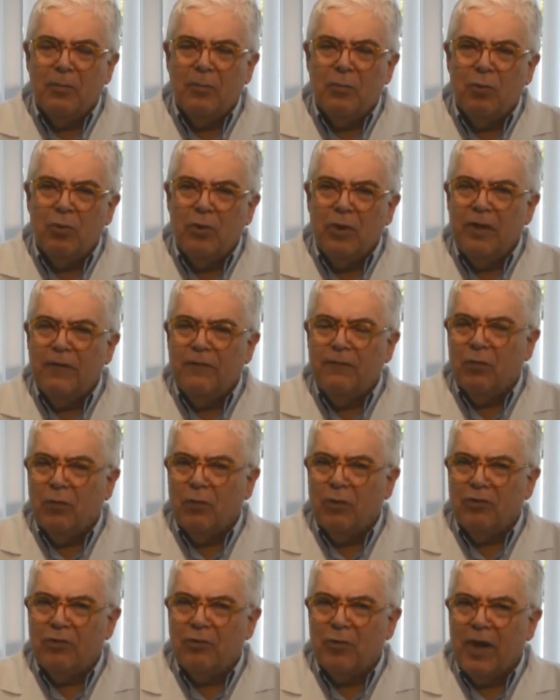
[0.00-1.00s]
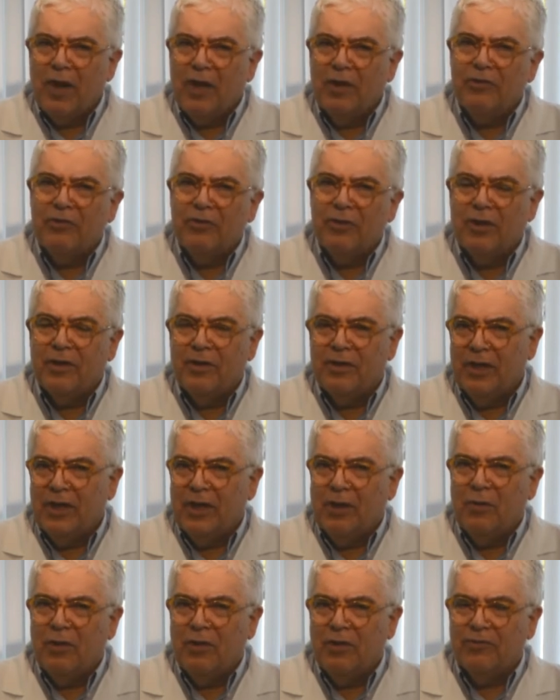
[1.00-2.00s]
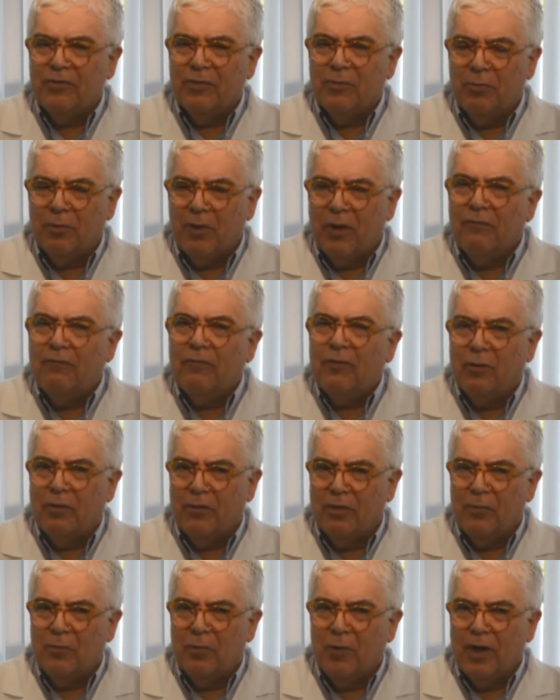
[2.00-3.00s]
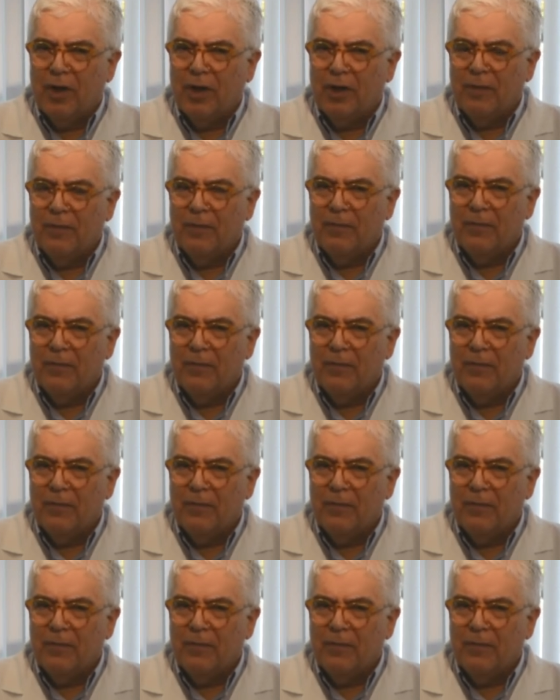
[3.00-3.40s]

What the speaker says: brief or transient decrease in blood flow to the brain.